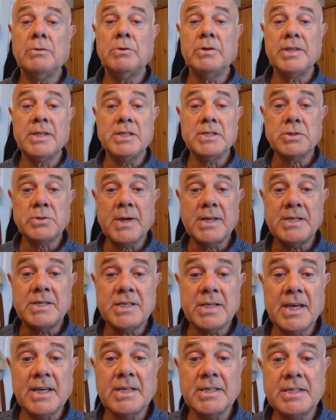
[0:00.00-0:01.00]
within
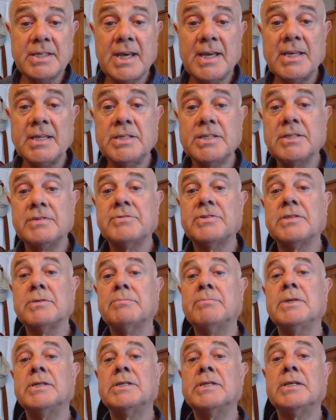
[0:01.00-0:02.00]
28 days of
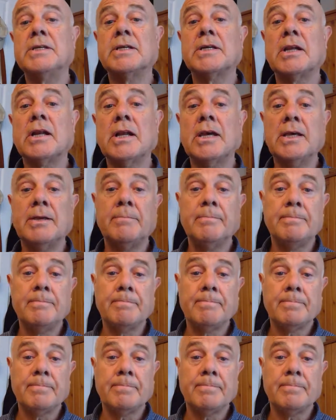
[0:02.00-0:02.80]
submitting a claim,